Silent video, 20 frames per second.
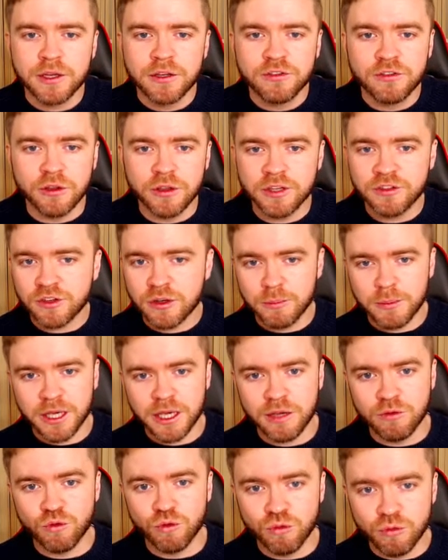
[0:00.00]
So this can
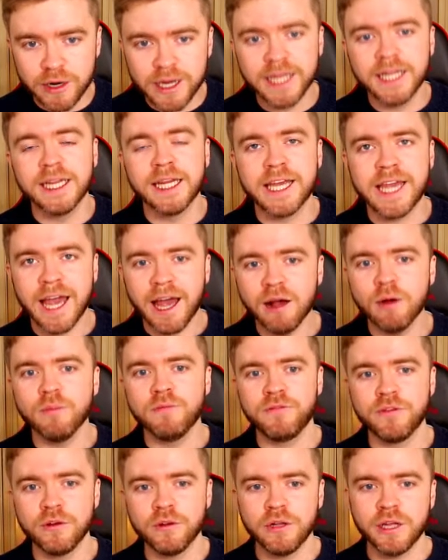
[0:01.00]
be really
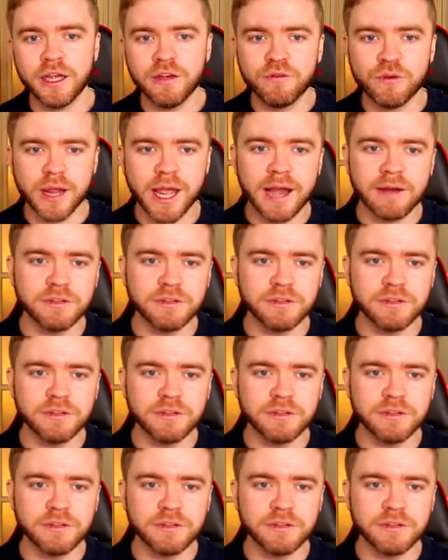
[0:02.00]
helpful if we have